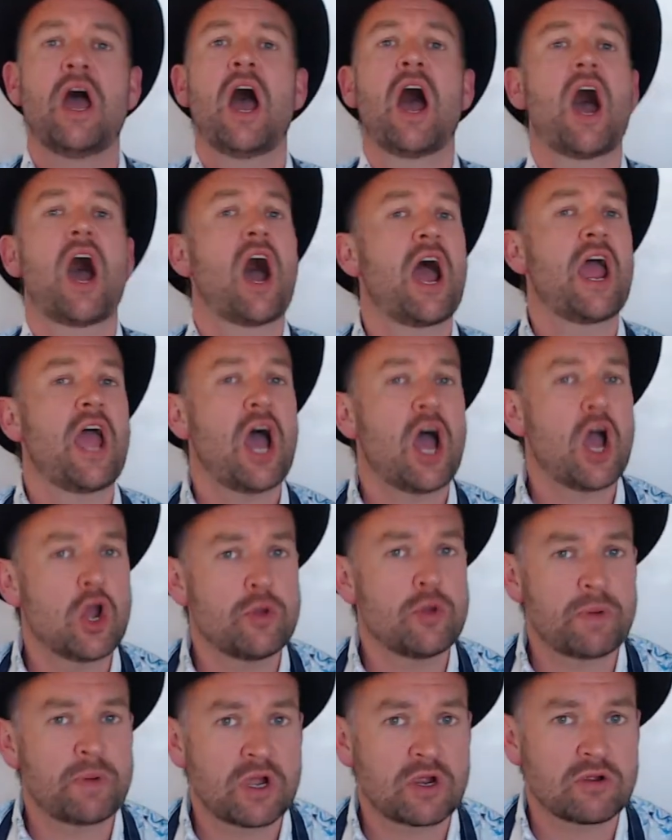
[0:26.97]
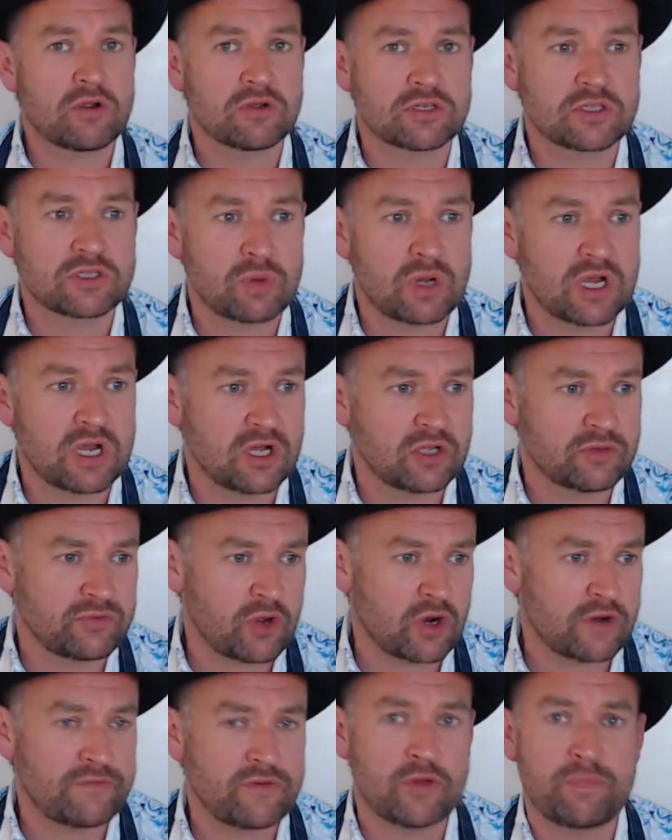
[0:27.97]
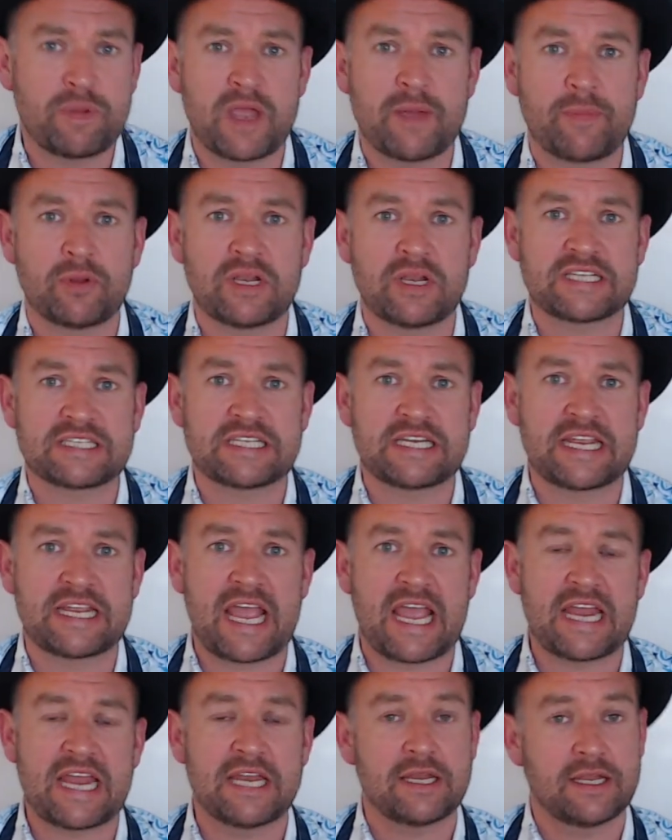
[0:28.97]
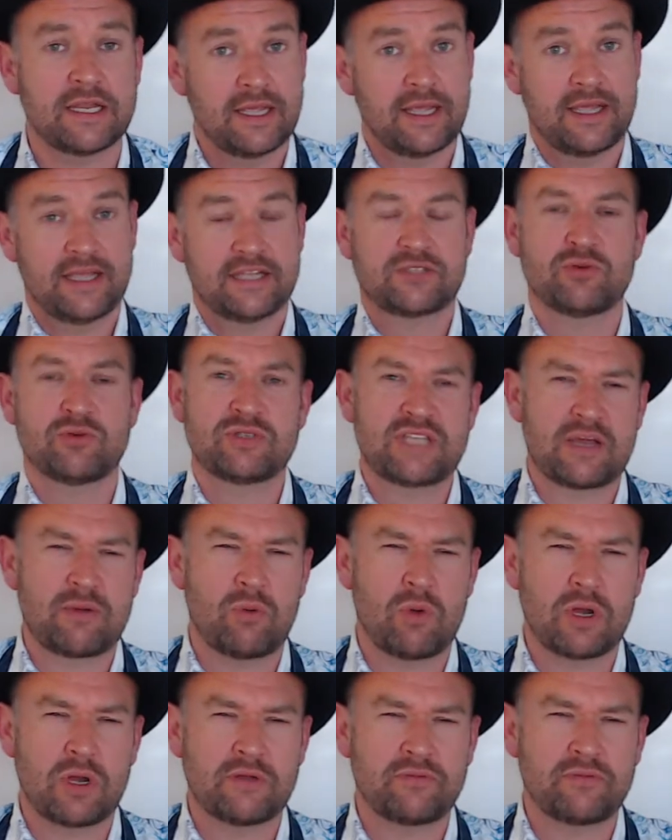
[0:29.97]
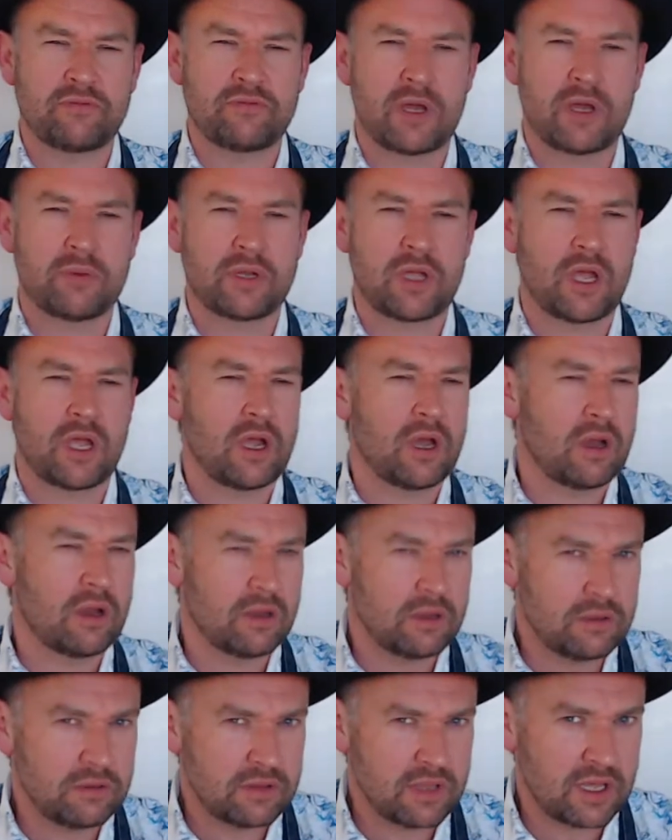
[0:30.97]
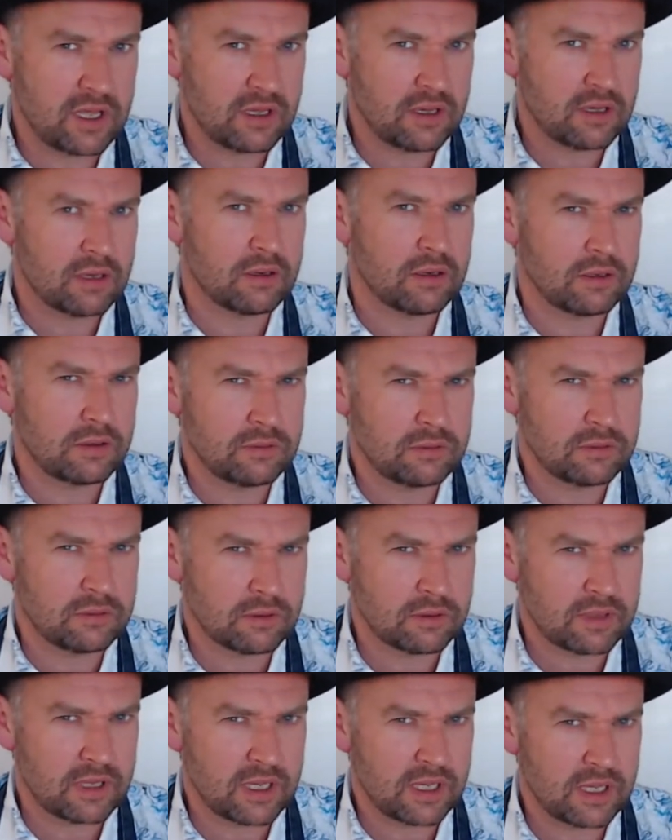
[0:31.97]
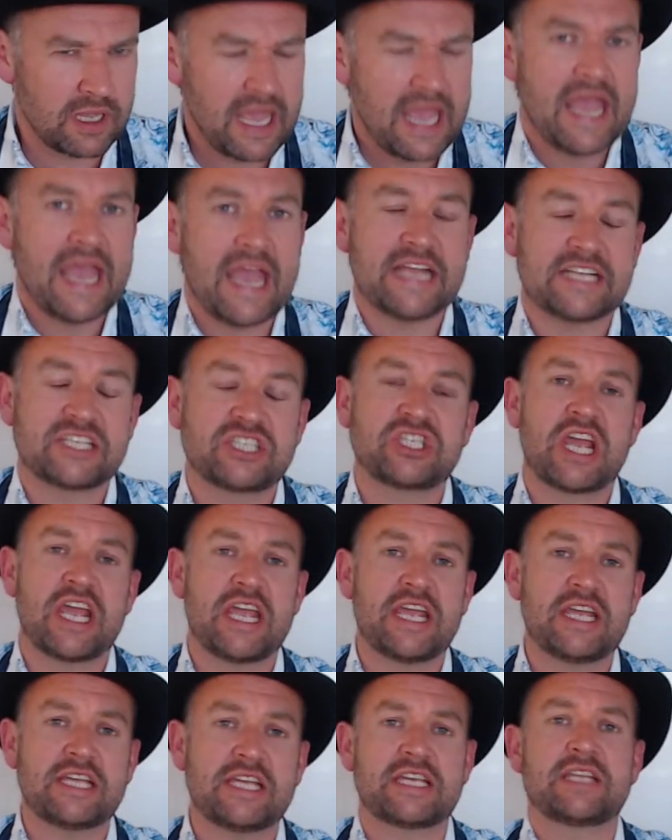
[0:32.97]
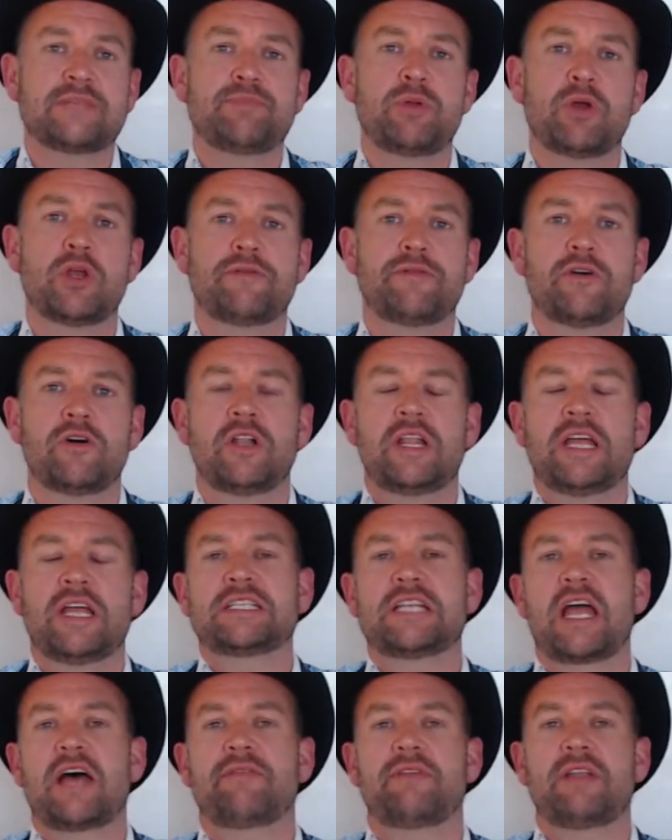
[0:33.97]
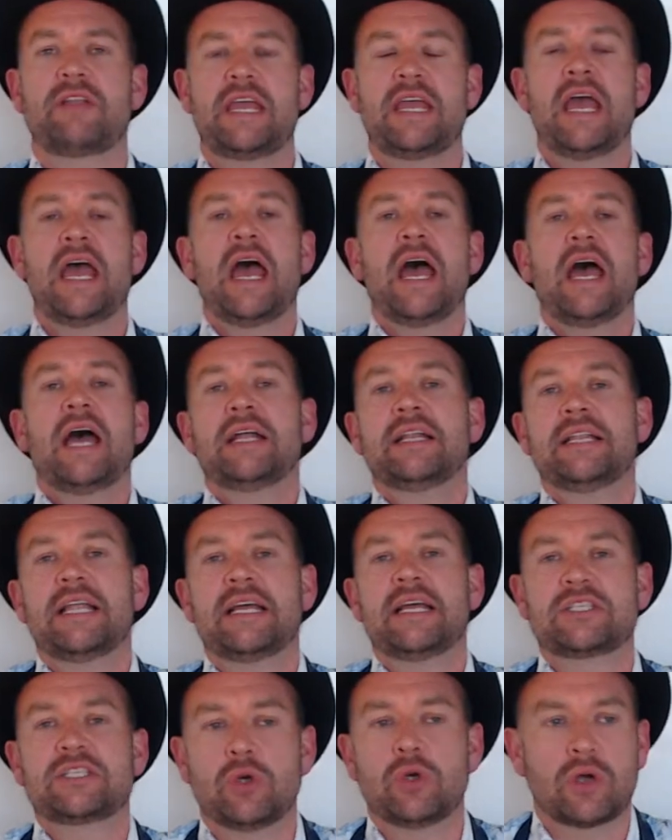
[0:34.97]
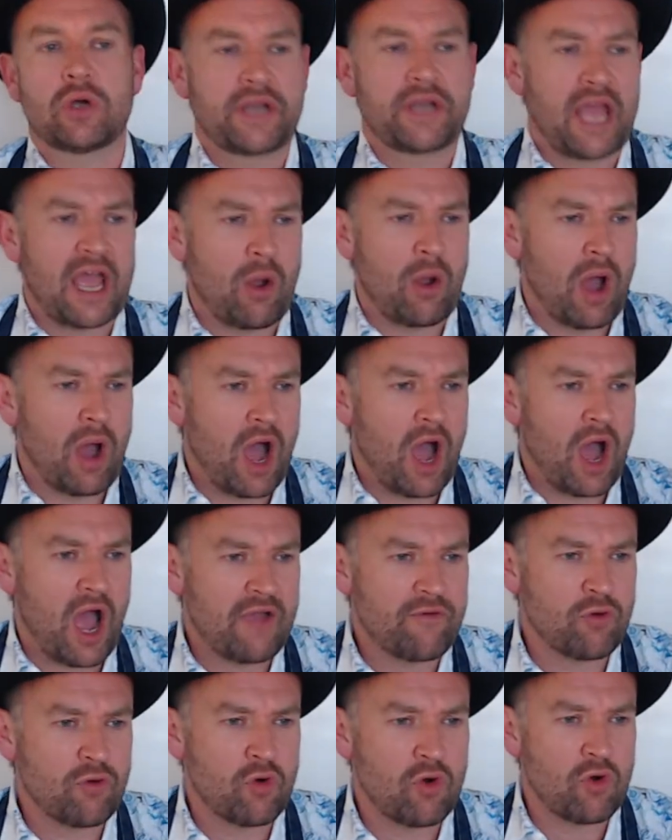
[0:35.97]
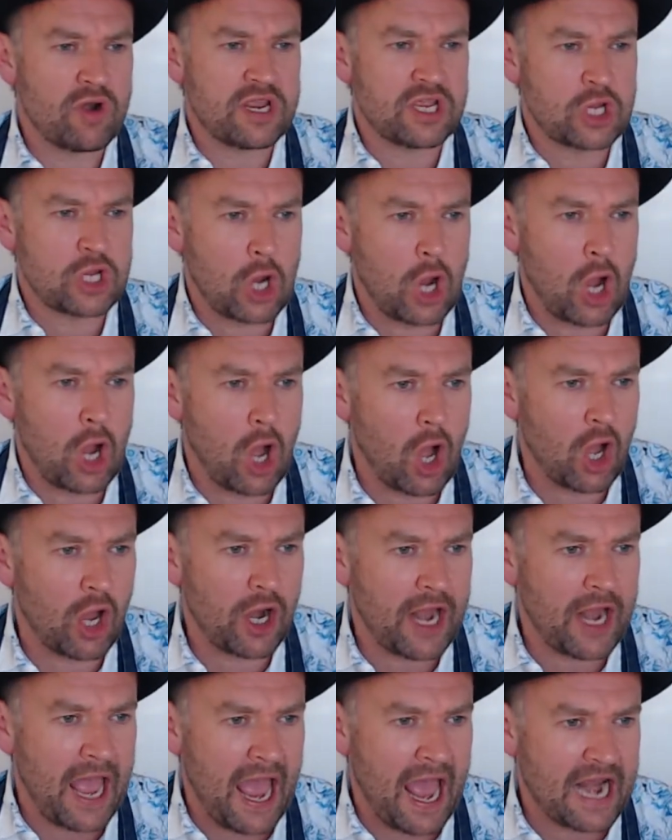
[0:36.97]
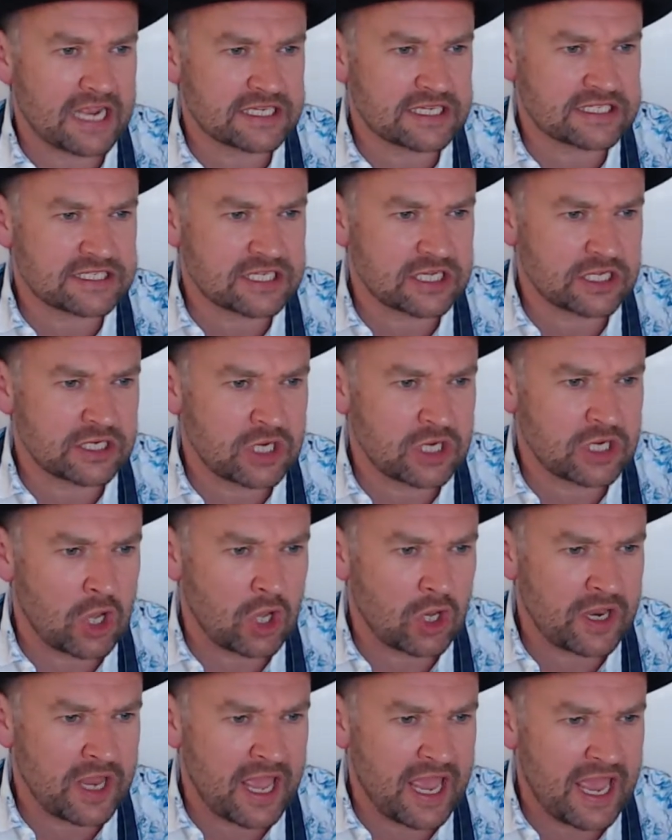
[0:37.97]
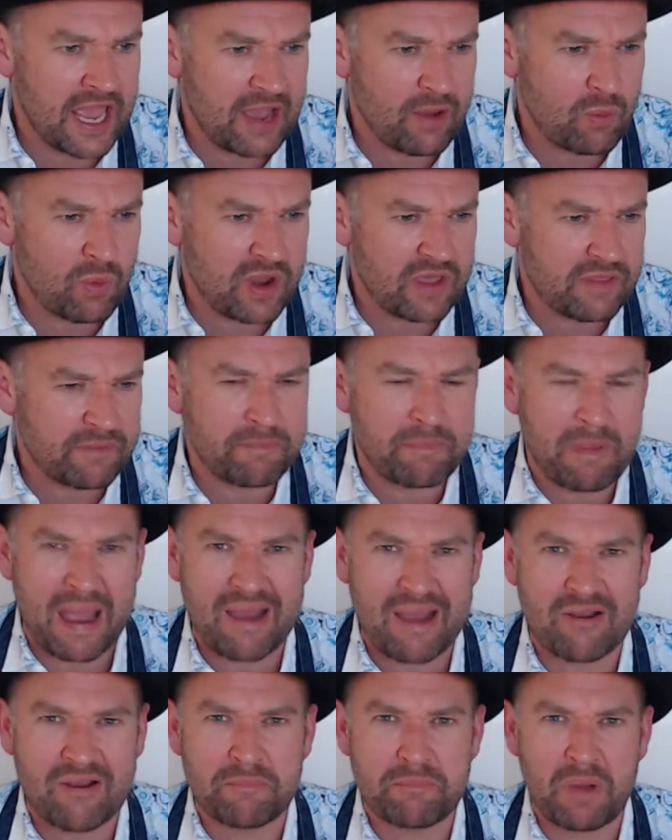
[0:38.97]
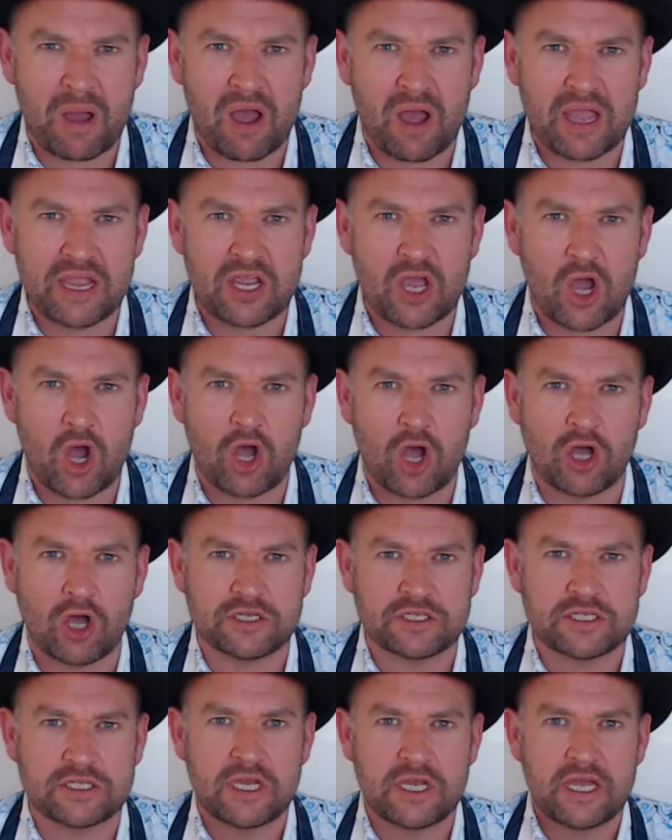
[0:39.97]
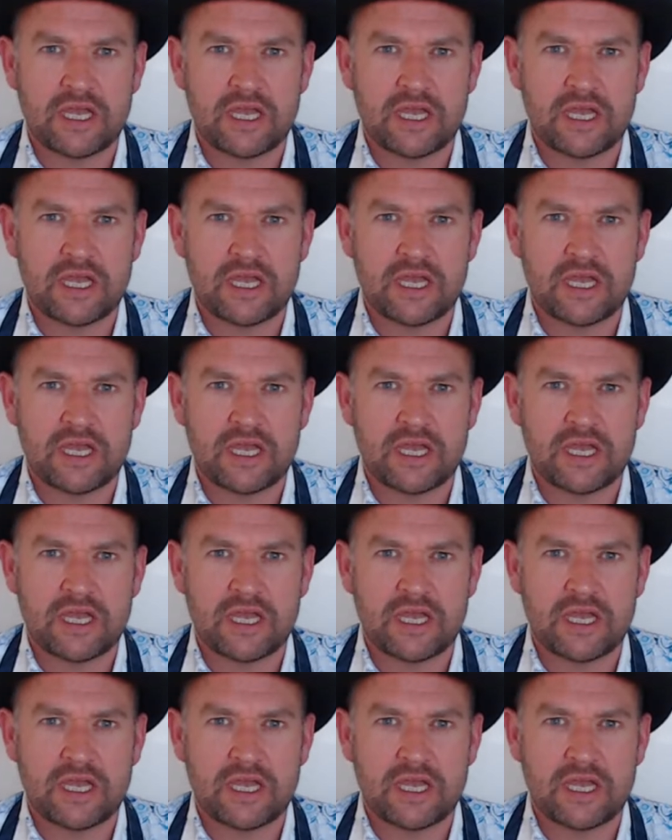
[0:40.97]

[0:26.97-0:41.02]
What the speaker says: I hope across the world we've got a few people listening in. It's always that wonderful moment going, are you there? Are you not there? It's cheese. It's beautiful. It's lovely. Let's talk. Now, I've already got Alison on there with Baron Bygod.